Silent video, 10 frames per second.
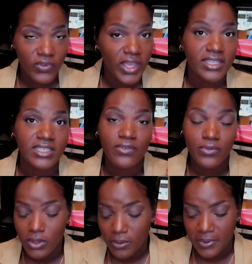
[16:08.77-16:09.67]
fix if
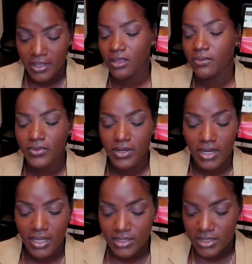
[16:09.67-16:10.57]
you get picked up for the
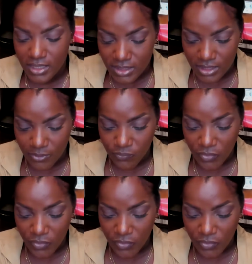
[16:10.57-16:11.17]
next season.